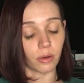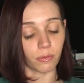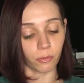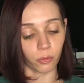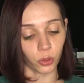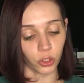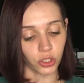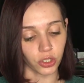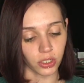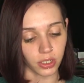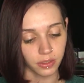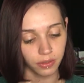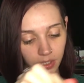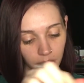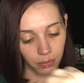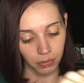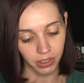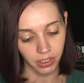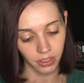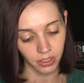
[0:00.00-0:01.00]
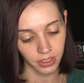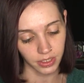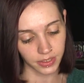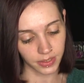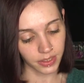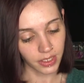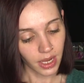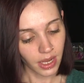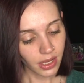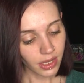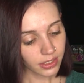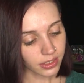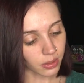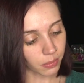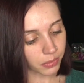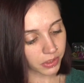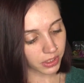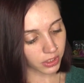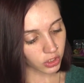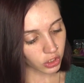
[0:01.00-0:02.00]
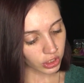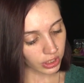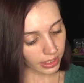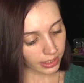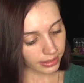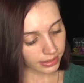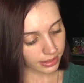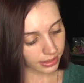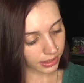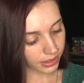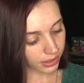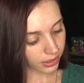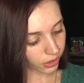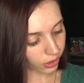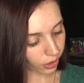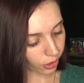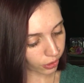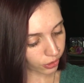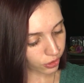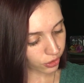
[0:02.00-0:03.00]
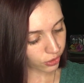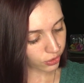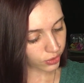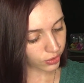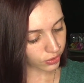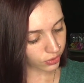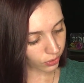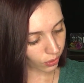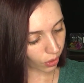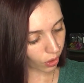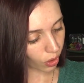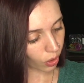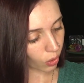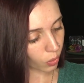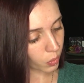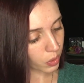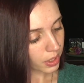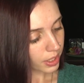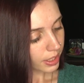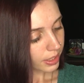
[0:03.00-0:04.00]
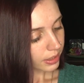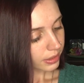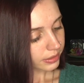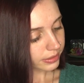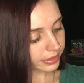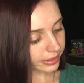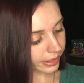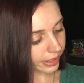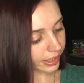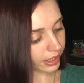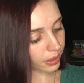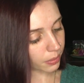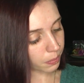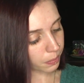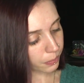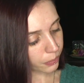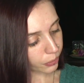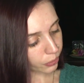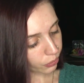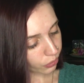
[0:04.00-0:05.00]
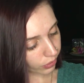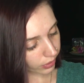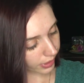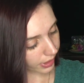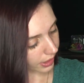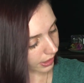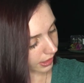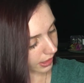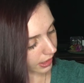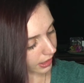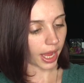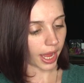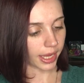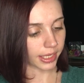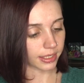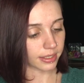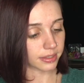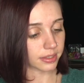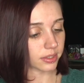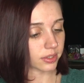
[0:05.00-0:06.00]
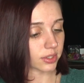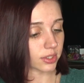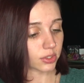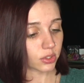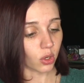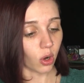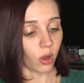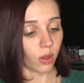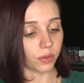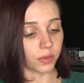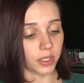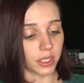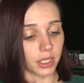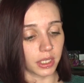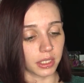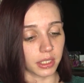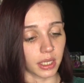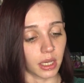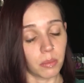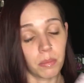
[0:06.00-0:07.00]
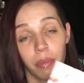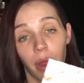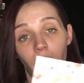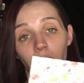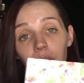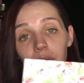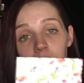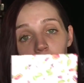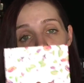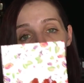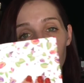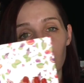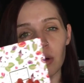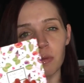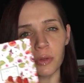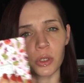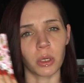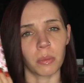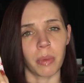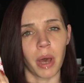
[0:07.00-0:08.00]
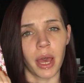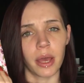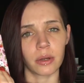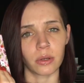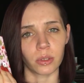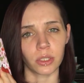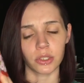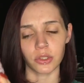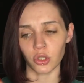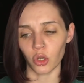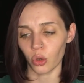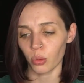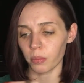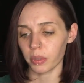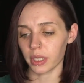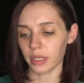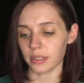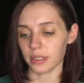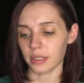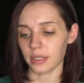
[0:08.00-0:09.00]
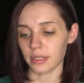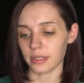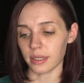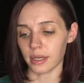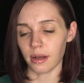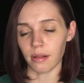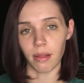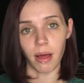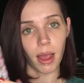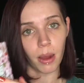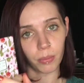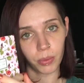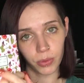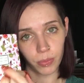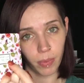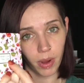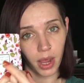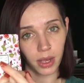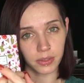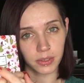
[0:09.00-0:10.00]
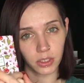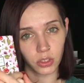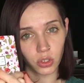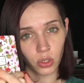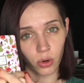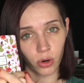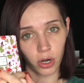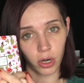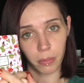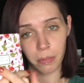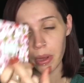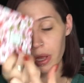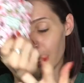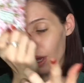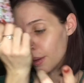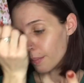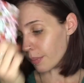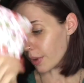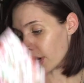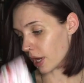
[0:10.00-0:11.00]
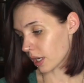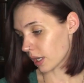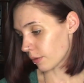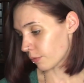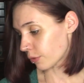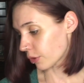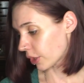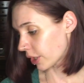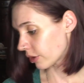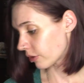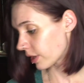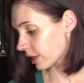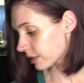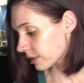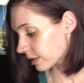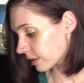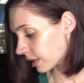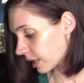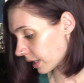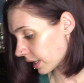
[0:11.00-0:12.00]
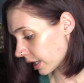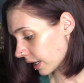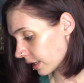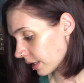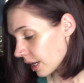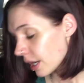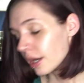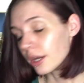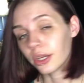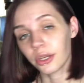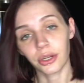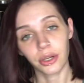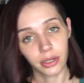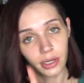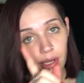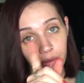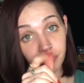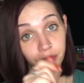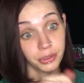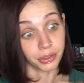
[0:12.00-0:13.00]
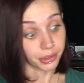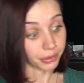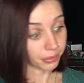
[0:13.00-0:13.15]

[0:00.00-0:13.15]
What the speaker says: unfortunately, because some of these shades in here are just so damn pretty. I guess it's just called the Kitten palette. I don't know if you can buy it on its own because it is a collab with BoxyCharm, but if you're interested in it, you're going to have to do